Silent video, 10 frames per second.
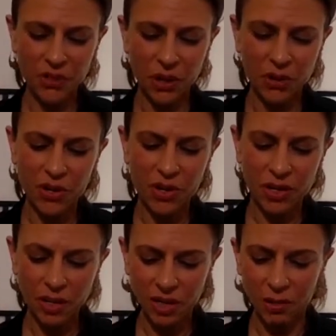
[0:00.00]
So
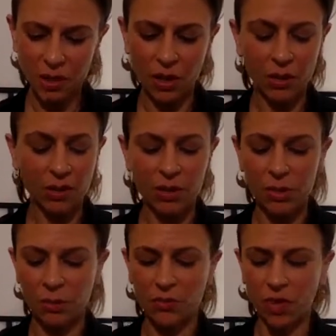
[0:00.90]
let me know. And
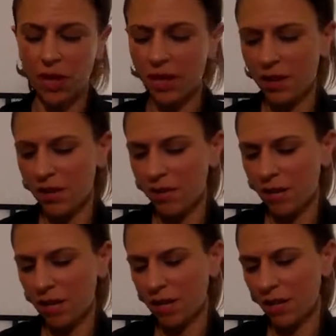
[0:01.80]
there's some flying out
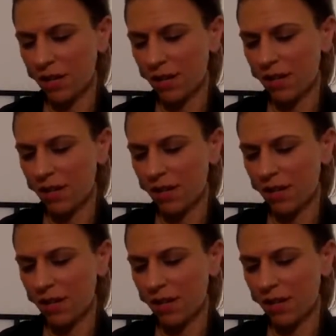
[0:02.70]
already.